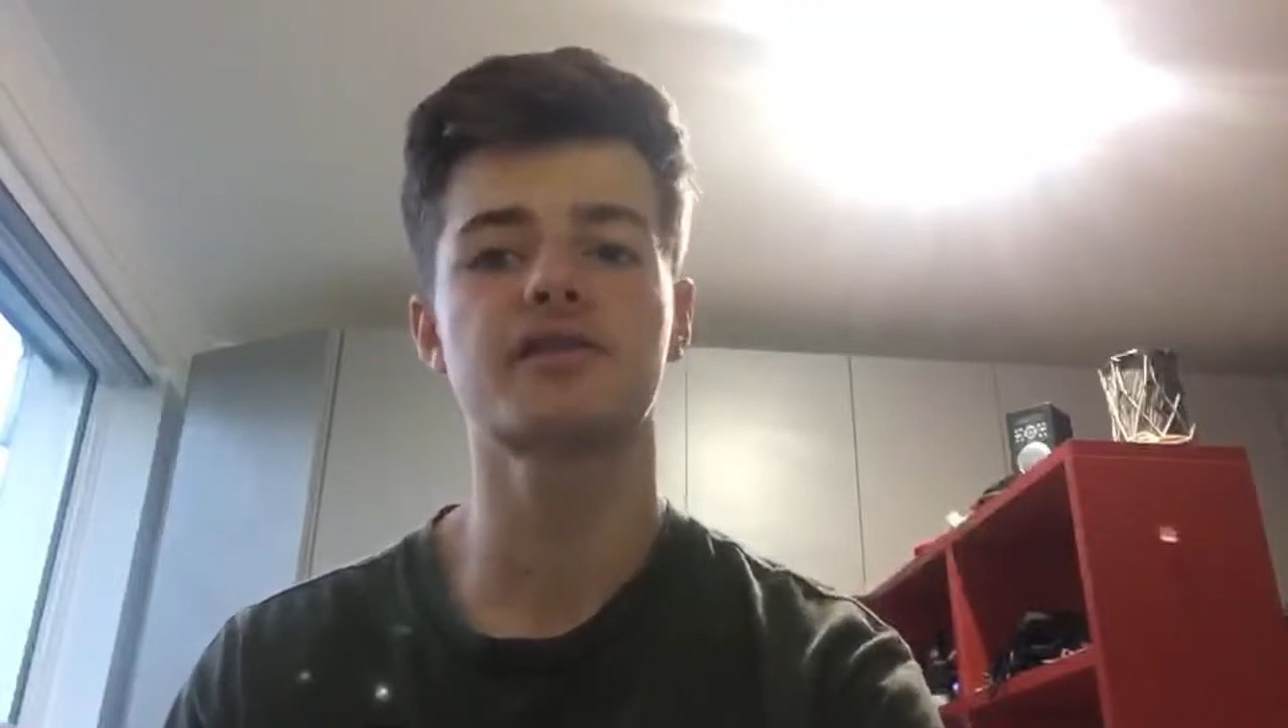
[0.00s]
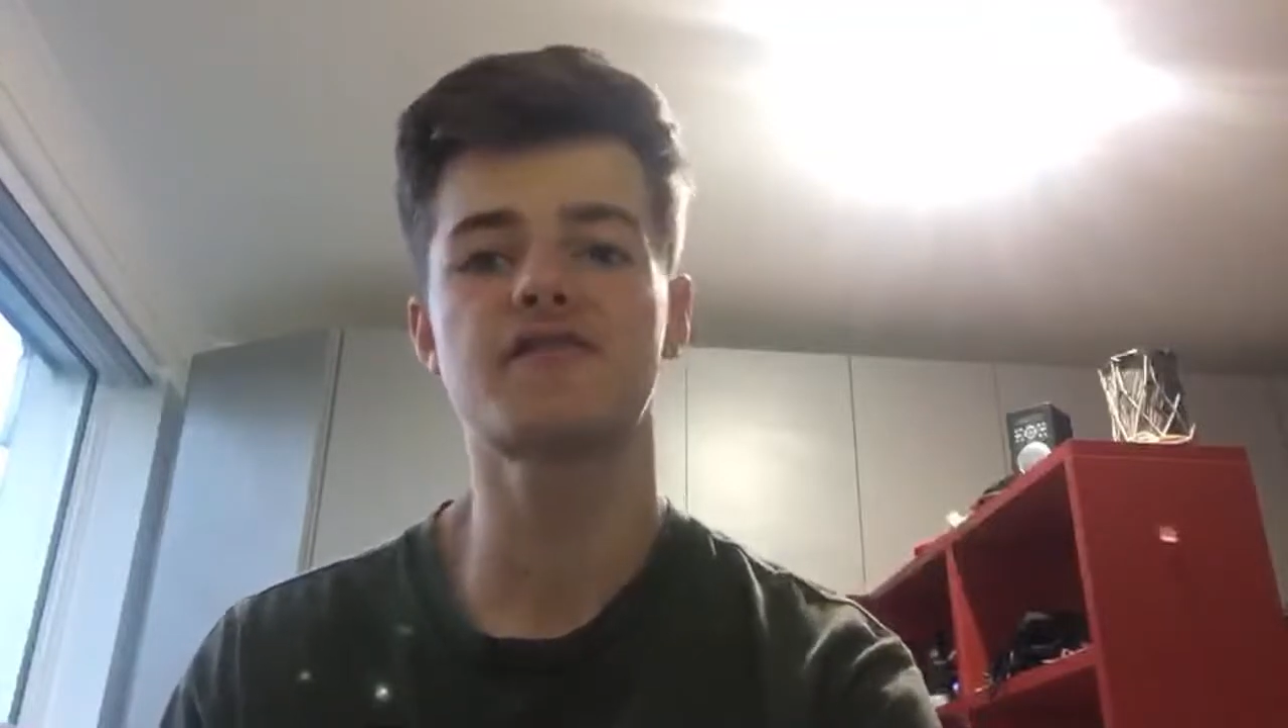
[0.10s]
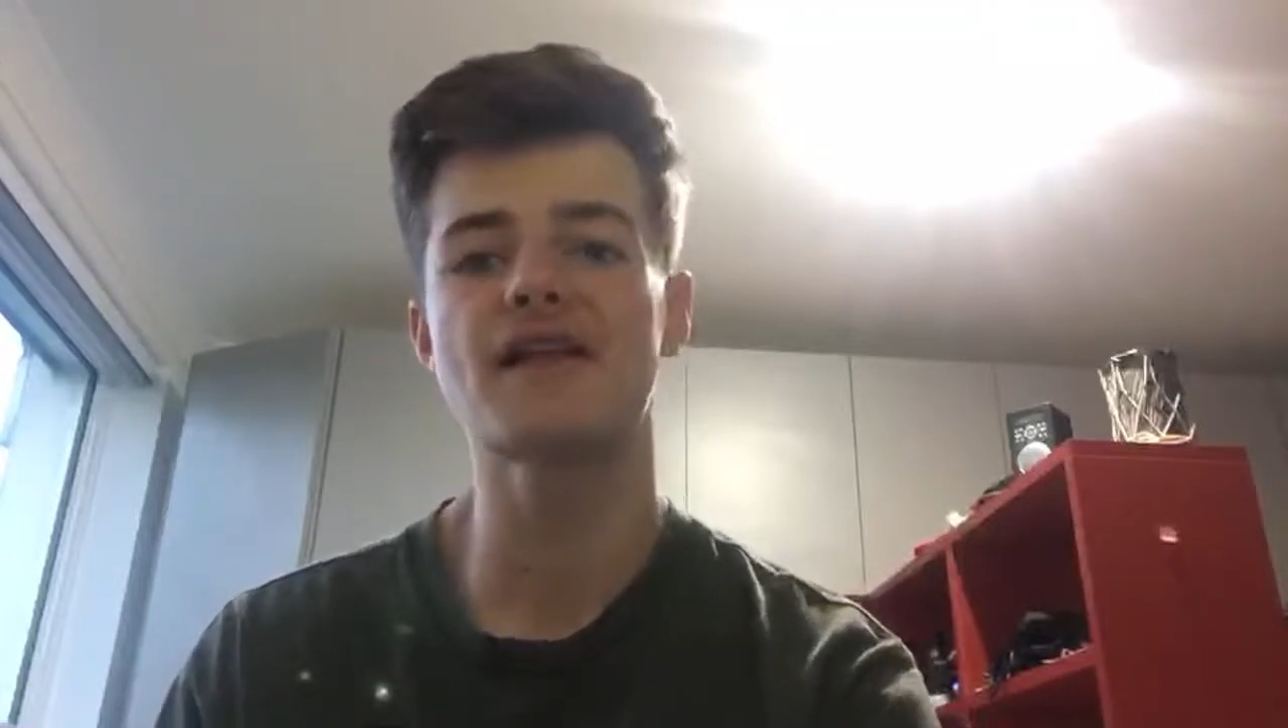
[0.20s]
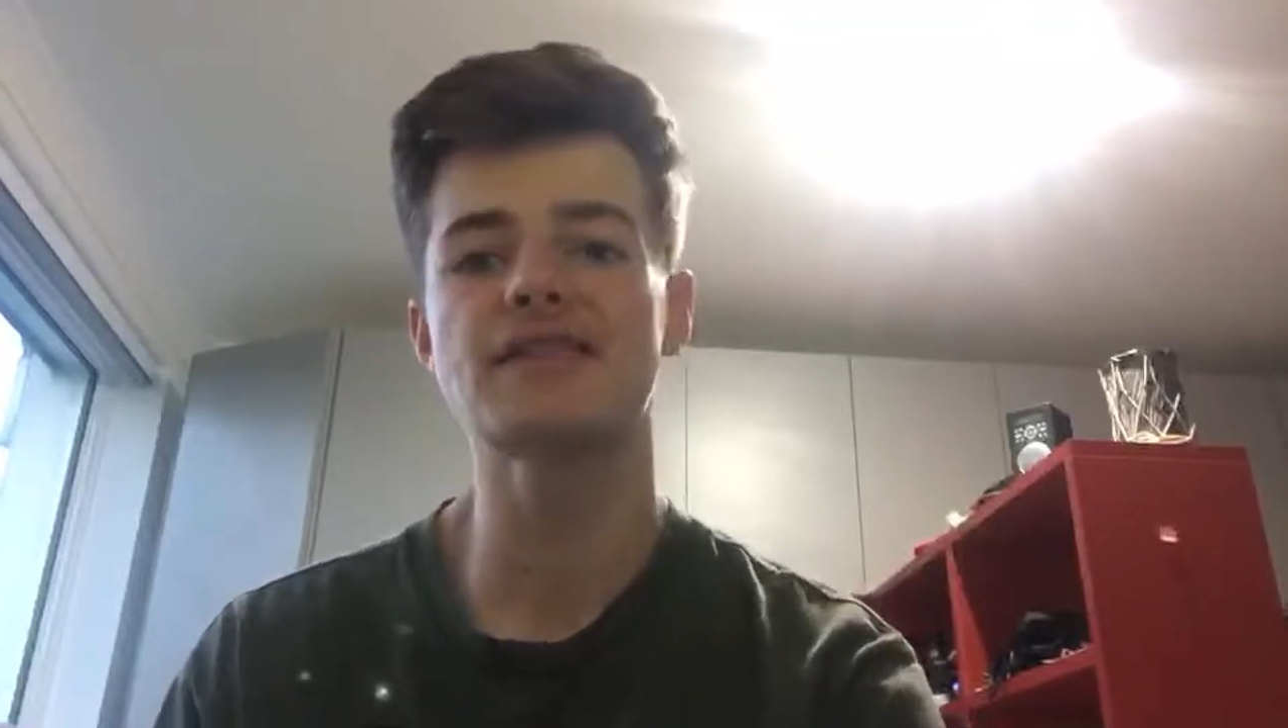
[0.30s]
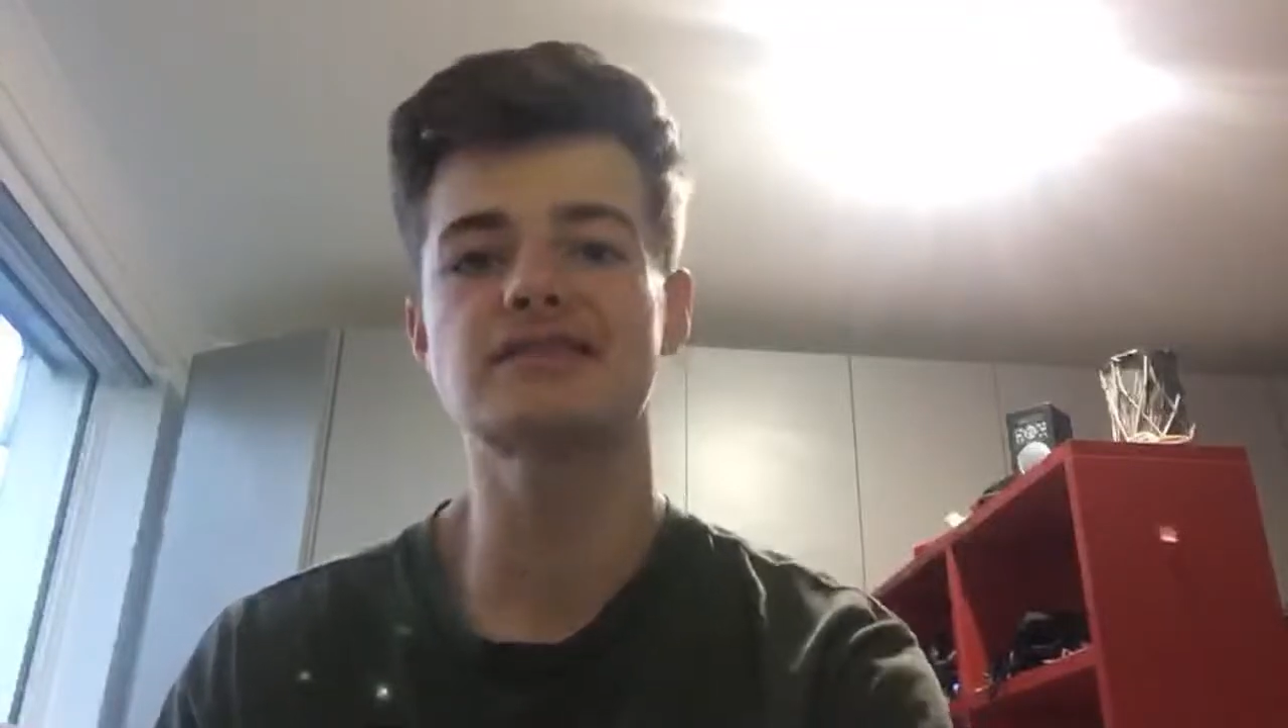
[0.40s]
in
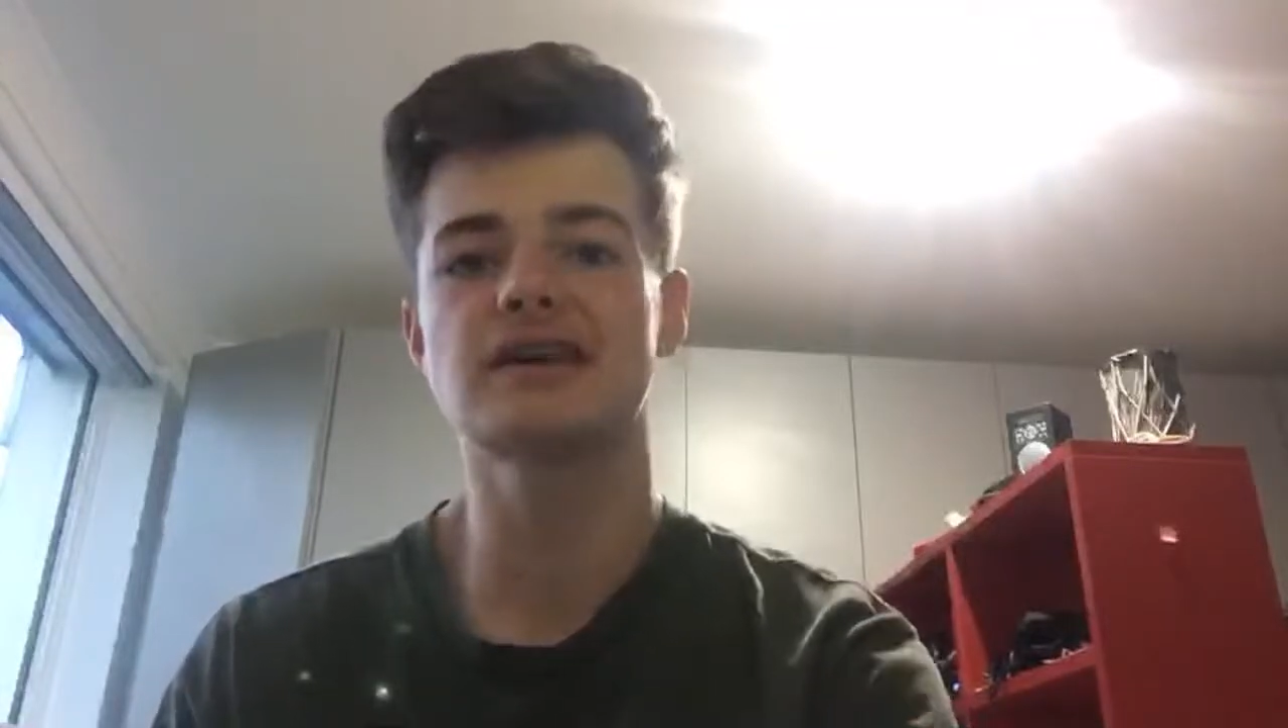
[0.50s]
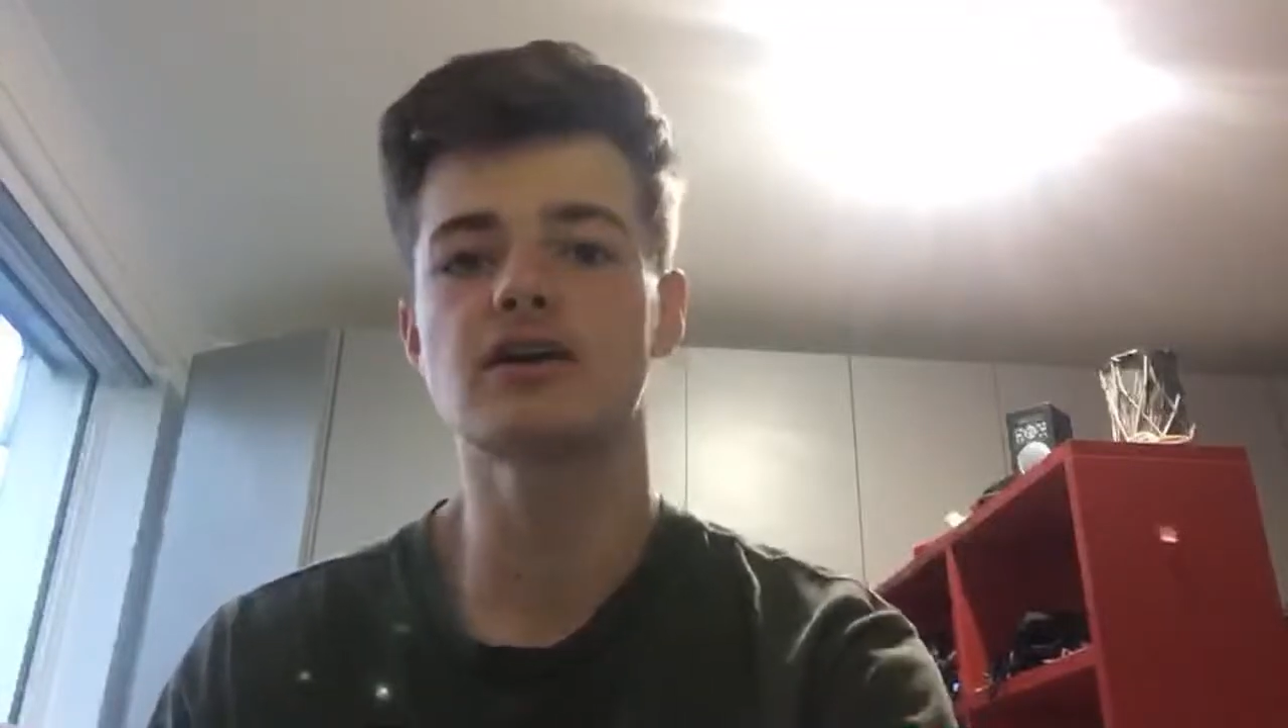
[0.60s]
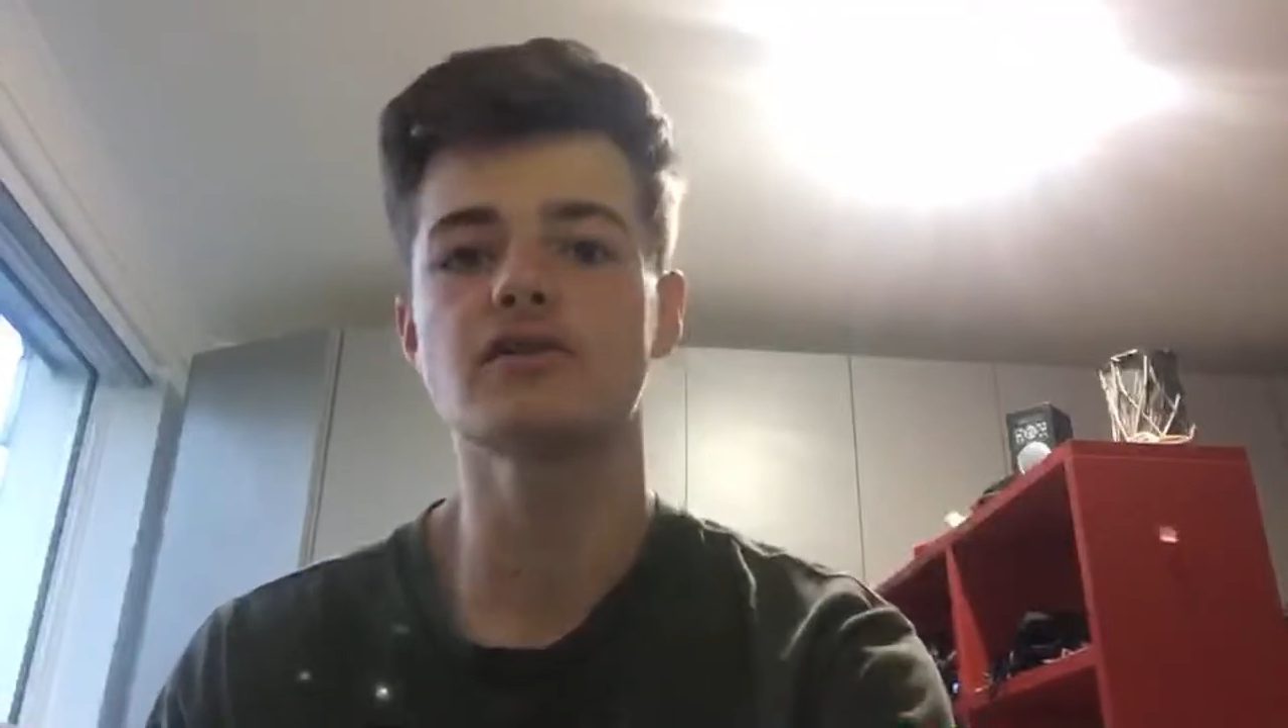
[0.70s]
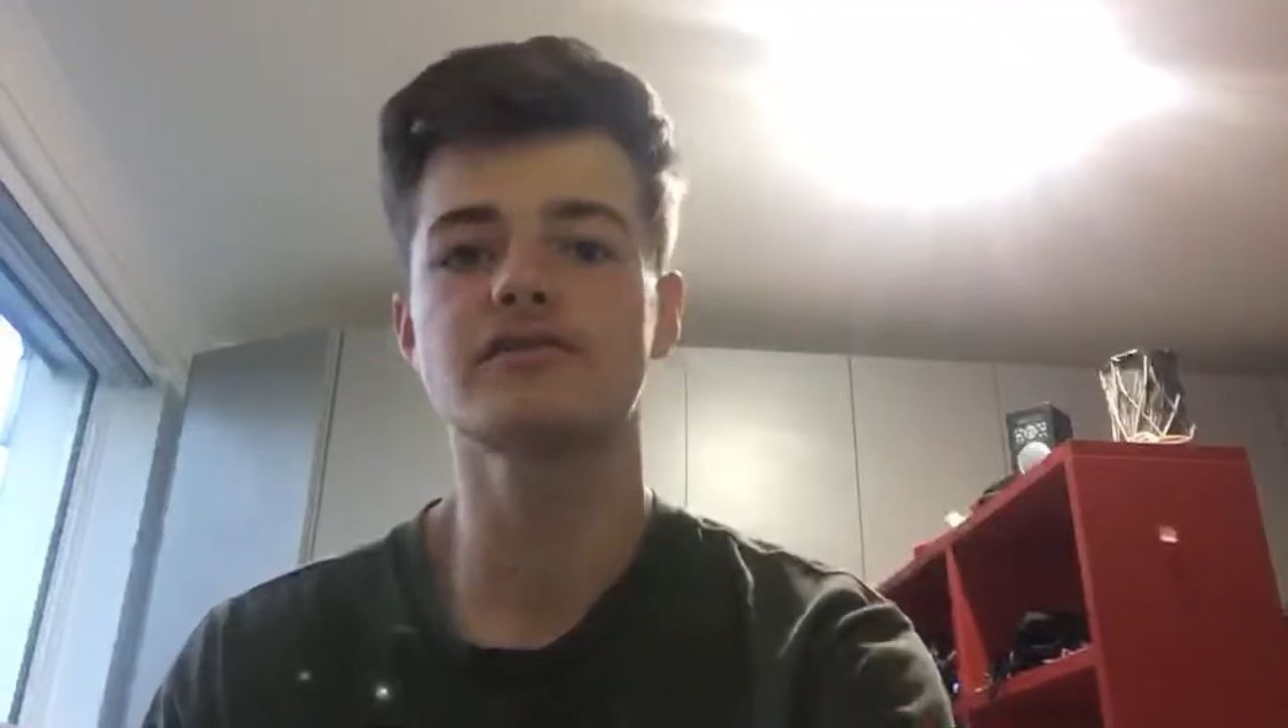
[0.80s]
defence today.